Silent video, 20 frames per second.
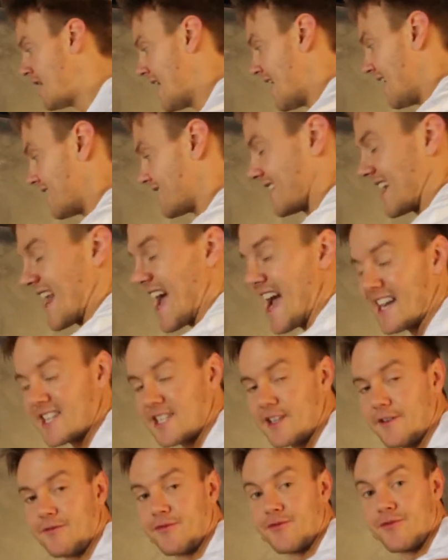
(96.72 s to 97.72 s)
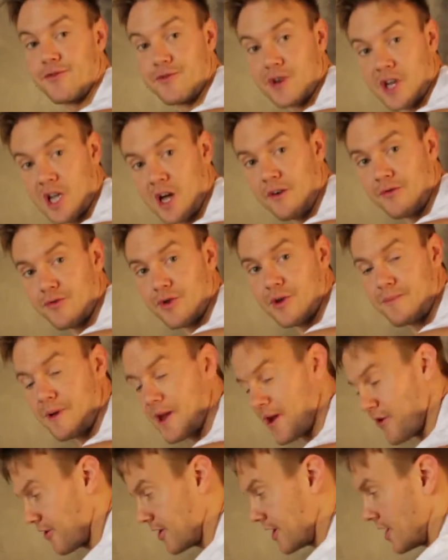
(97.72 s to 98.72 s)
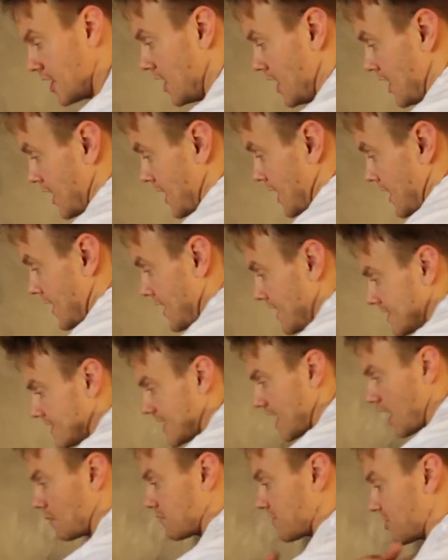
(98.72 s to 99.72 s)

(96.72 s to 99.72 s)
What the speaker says: as an active recovery period to help